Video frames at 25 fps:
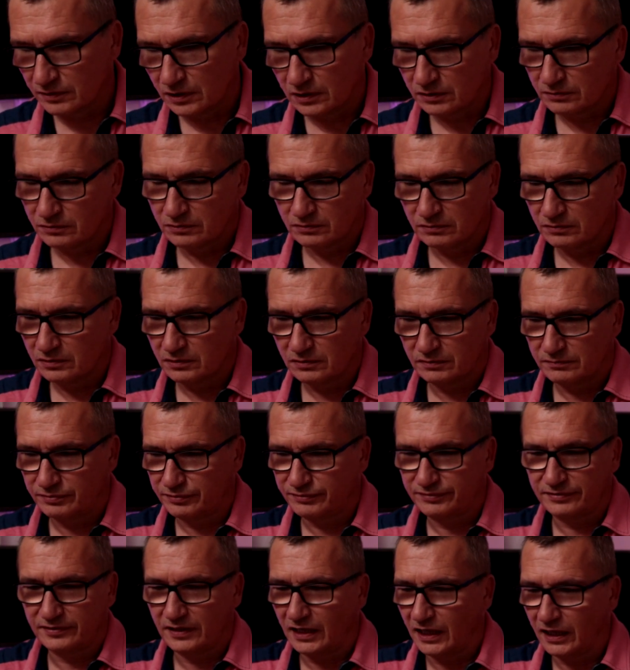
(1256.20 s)
well,
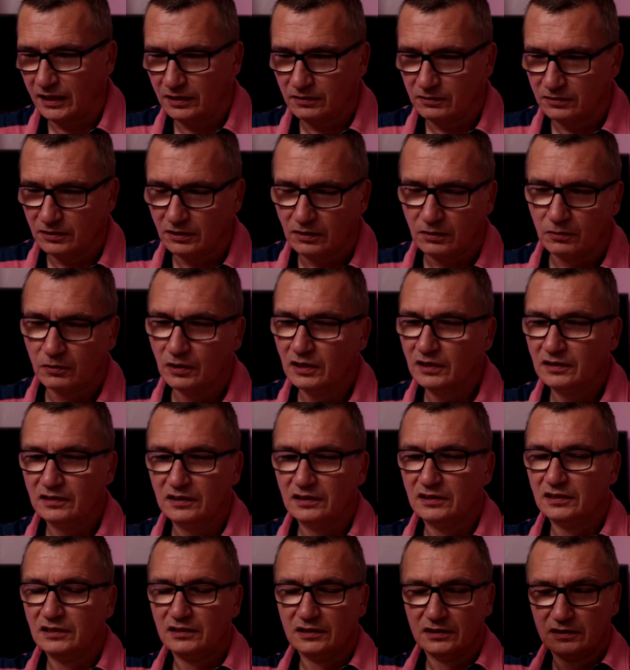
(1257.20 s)
I don't know,
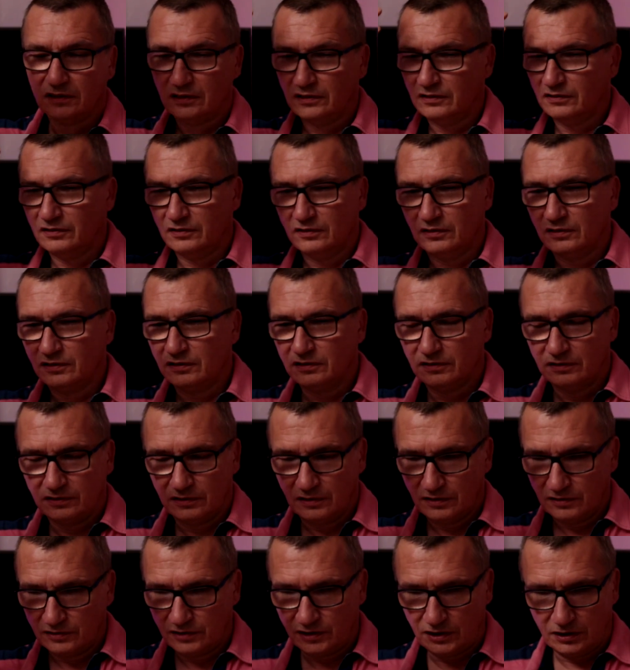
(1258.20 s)

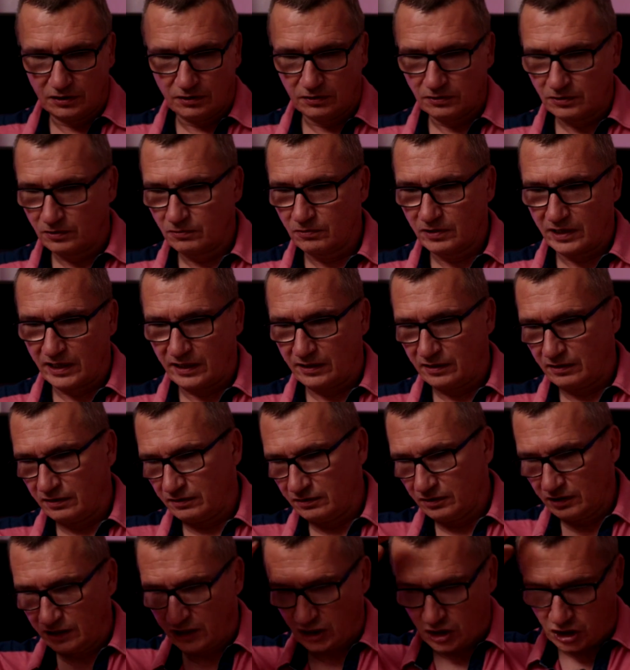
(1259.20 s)

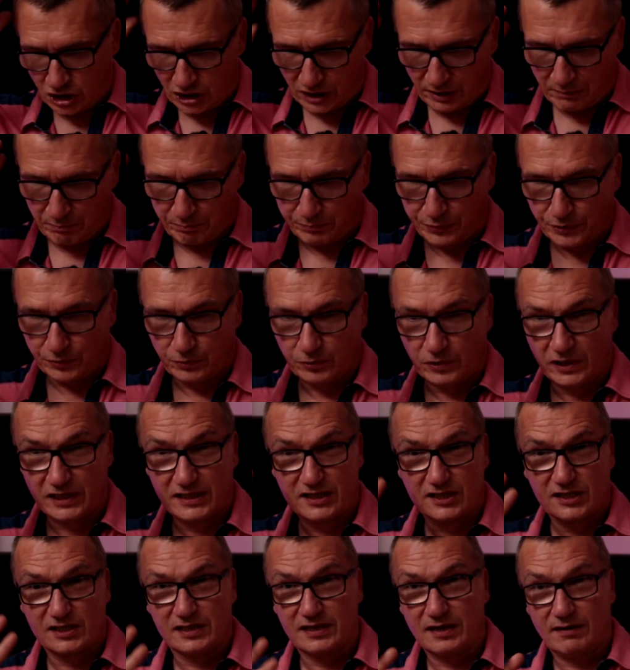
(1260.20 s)
deodorant and shampoo
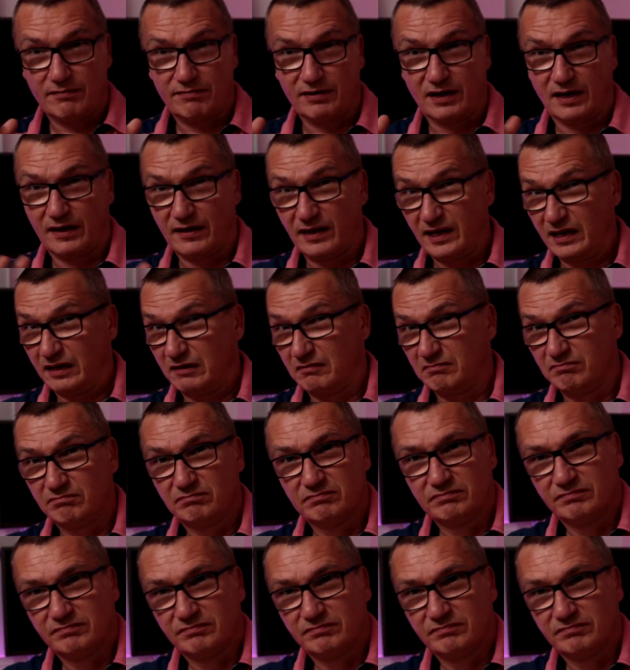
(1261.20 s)
and stuff like that.